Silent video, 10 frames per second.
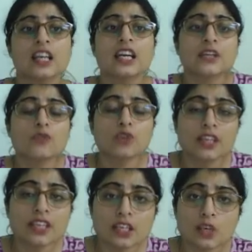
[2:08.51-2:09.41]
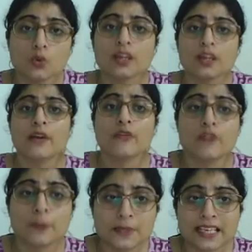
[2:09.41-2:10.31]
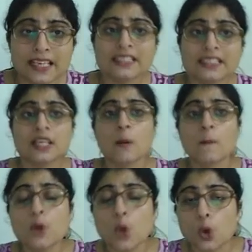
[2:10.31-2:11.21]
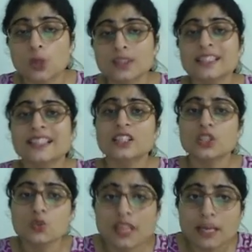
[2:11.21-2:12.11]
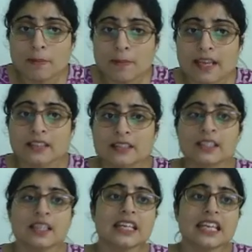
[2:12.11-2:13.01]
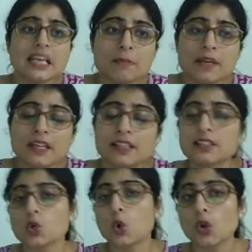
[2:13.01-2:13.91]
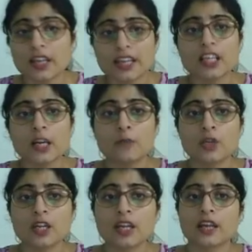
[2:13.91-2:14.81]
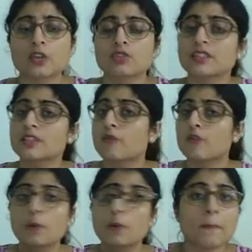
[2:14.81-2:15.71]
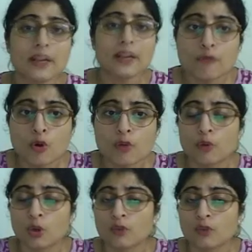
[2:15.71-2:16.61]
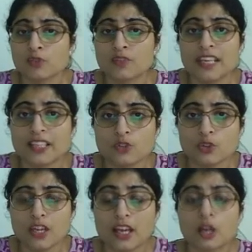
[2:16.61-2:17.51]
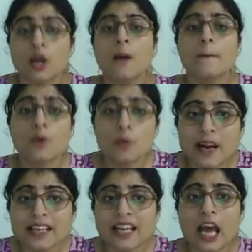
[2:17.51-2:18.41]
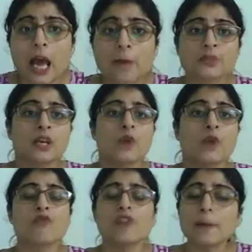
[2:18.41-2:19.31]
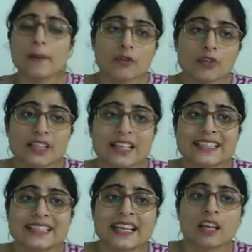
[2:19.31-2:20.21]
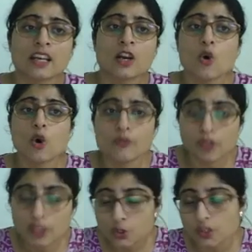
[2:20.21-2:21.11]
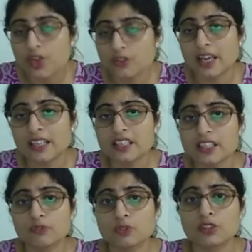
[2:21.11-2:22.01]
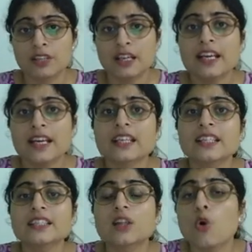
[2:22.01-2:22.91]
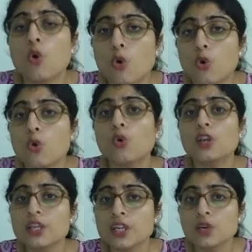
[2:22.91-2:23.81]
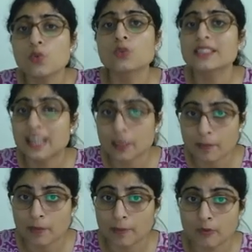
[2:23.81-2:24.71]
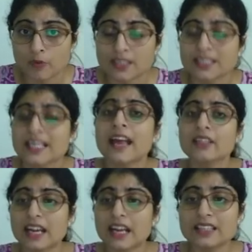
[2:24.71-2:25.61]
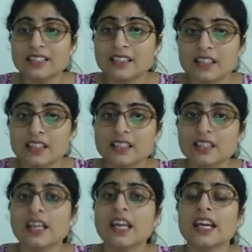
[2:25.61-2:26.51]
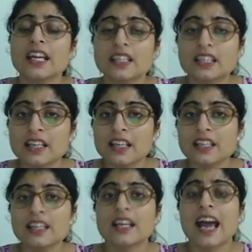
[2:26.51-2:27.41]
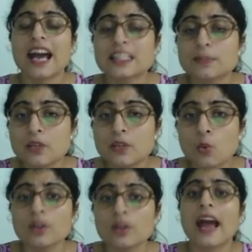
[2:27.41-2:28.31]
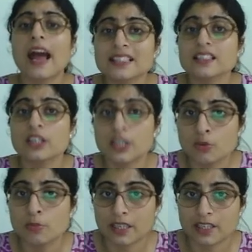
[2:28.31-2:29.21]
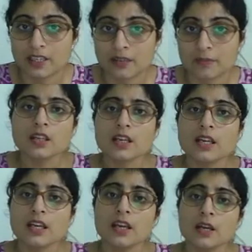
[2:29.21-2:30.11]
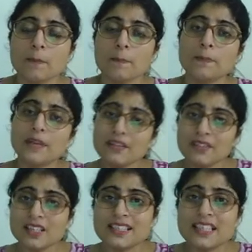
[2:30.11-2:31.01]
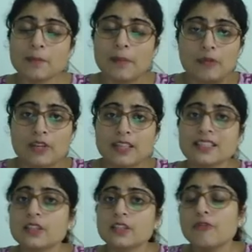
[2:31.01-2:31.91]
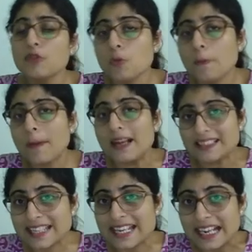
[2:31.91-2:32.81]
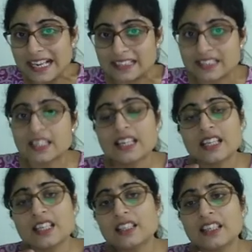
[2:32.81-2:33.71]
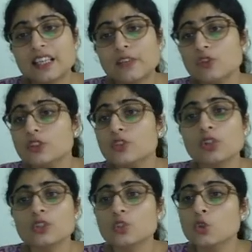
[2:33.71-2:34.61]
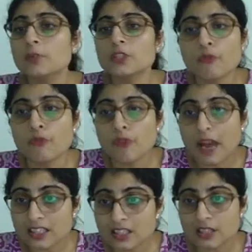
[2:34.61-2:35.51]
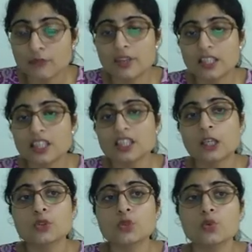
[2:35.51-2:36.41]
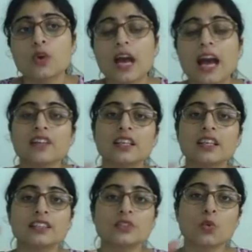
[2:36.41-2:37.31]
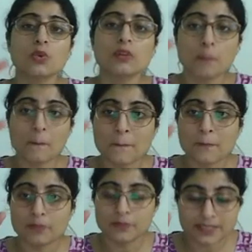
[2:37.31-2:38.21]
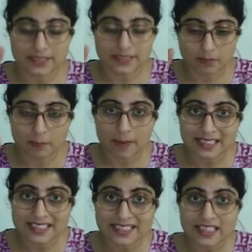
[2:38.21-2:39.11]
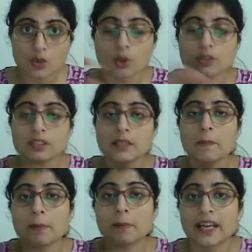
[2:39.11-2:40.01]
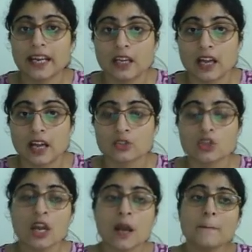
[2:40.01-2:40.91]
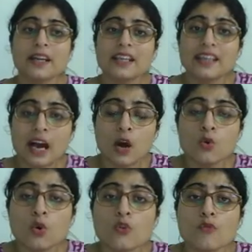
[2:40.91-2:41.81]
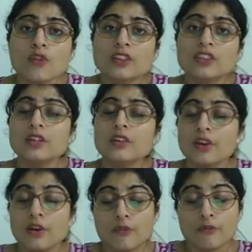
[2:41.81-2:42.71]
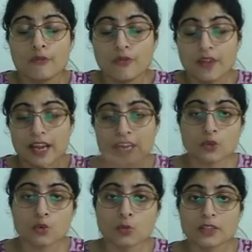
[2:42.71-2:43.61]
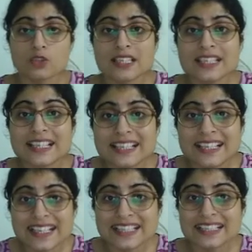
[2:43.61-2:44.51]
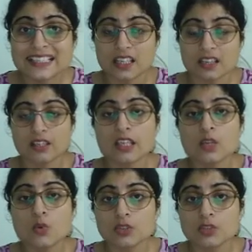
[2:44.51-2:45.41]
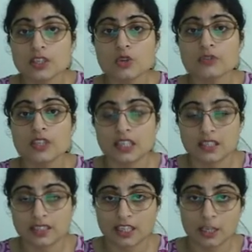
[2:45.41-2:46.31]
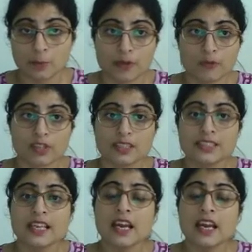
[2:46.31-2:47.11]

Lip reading: it would include websites, blogs, streamings, emails, online communications, different platforms on which we can share, mobile apps, web advertising or virtual reality world. It is a whole new segment, my friends. That is the reason internet has been known as a new media. Previously, my friends, in the few past decades, internet was not so much effective when it comes to having its own mindset on the public at large. But now, with the way too much increase in the usage of the internet, my friends,